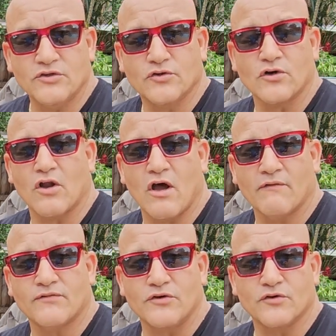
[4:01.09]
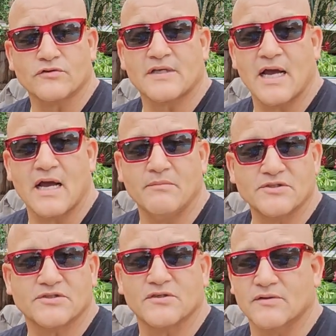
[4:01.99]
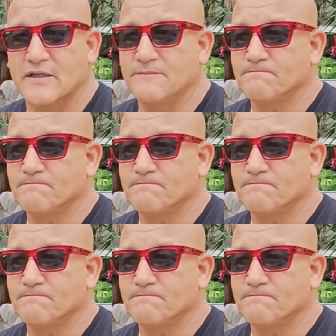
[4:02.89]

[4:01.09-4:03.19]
your loft, your time, and so